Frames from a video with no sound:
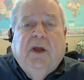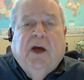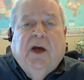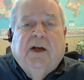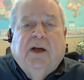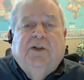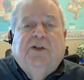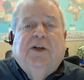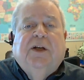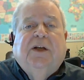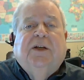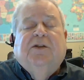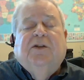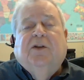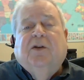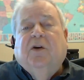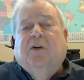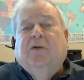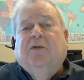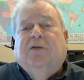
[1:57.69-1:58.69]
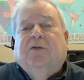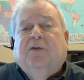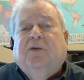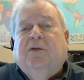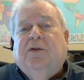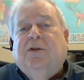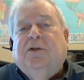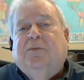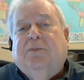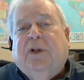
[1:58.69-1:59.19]
got a chance to go
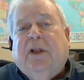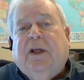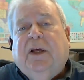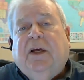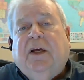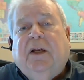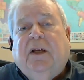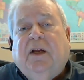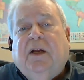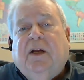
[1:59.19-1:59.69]
through this plant.